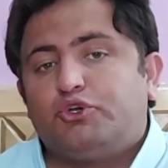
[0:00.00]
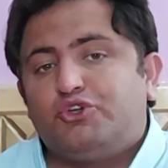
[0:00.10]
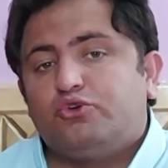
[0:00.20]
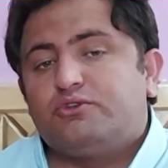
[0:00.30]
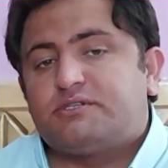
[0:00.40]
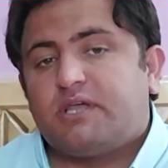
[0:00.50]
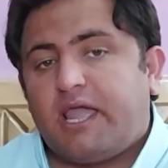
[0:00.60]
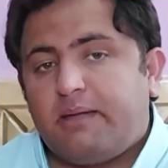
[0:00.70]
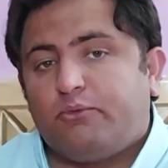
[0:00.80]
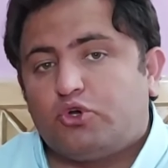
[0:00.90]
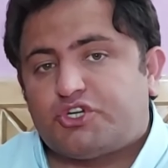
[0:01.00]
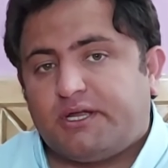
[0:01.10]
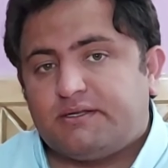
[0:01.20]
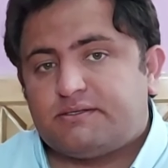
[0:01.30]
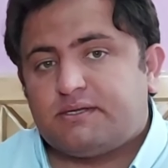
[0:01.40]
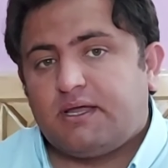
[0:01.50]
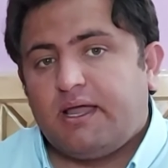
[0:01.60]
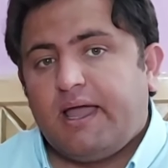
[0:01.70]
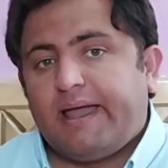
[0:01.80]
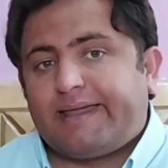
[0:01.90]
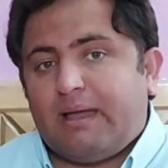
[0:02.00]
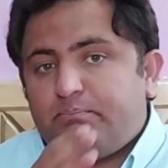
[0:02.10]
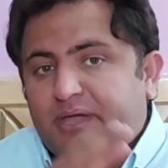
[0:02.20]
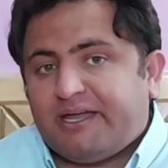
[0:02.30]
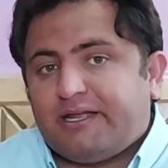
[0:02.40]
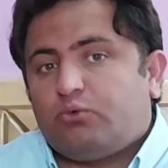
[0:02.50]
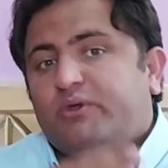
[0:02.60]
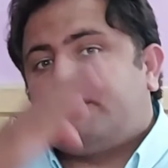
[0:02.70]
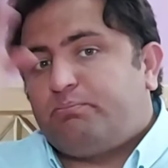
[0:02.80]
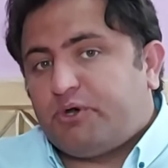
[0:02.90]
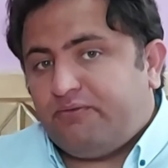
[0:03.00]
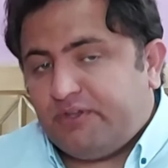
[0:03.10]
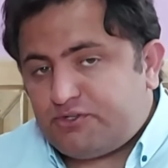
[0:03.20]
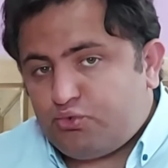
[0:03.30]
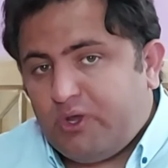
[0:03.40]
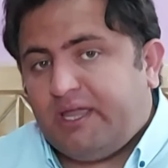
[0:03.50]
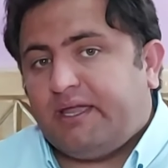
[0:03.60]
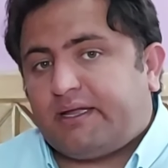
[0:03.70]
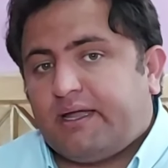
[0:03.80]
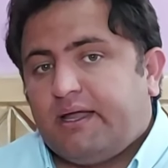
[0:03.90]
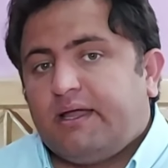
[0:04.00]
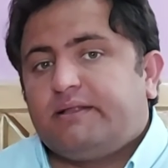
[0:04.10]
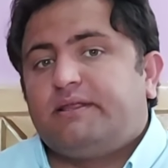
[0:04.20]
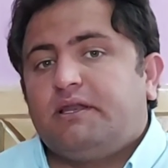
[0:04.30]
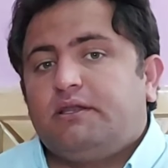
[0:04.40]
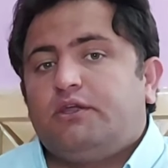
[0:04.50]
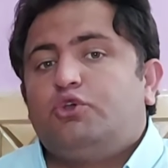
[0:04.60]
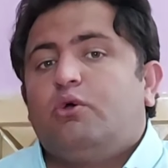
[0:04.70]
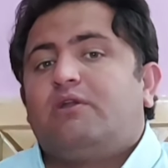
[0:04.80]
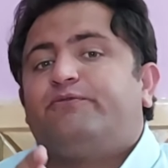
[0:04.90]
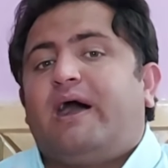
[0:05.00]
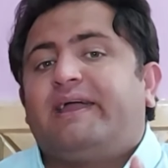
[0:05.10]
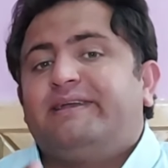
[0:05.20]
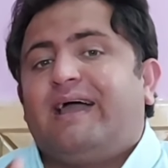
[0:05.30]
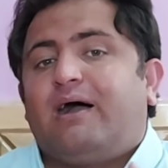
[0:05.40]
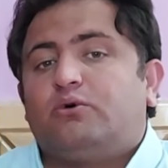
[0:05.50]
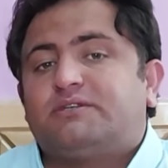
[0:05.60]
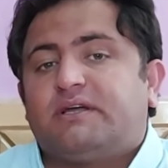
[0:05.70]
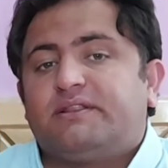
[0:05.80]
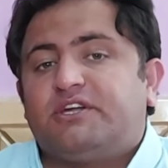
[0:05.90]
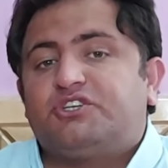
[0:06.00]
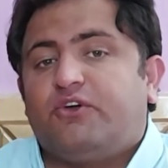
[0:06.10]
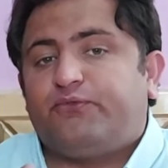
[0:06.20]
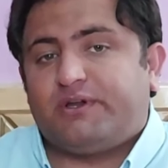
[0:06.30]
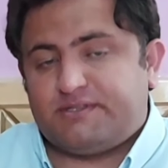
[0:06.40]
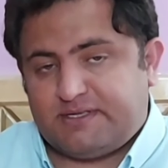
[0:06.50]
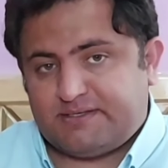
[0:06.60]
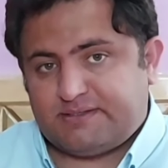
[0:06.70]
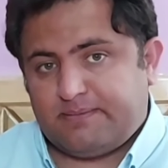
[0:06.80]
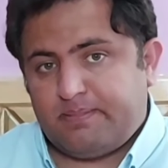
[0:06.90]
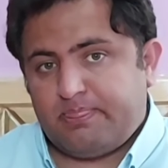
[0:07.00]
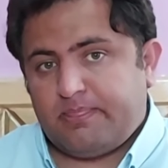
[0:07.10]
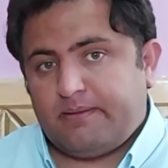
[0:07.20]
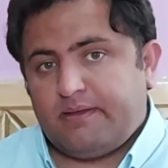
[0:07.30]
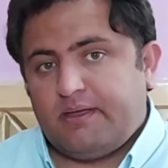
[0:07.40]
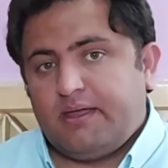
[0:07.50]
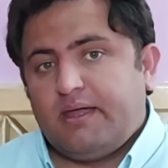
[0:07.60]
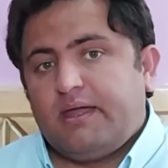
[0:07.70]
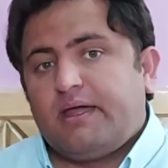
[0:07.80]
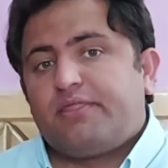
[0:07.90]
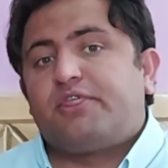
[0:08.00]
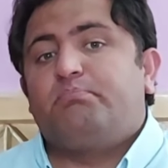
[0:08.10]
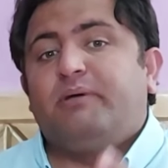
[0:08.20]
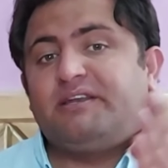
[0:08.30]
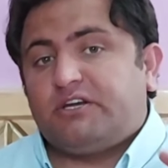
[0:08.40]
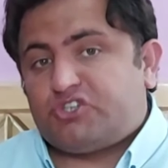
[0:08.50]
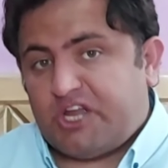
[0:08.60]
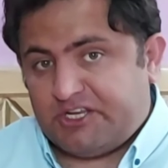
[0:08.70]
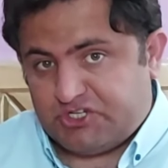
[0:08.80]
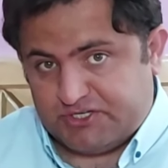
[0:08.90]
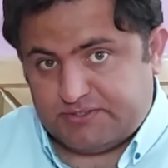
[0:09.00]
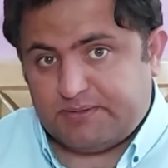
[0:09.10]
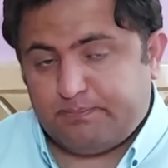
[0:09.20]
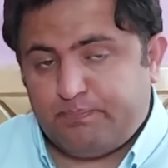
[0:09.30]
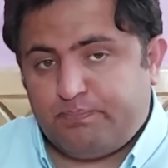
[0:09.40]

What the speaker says: produce emotions, comparing with the previous week, then you will find out the differences, the better changes.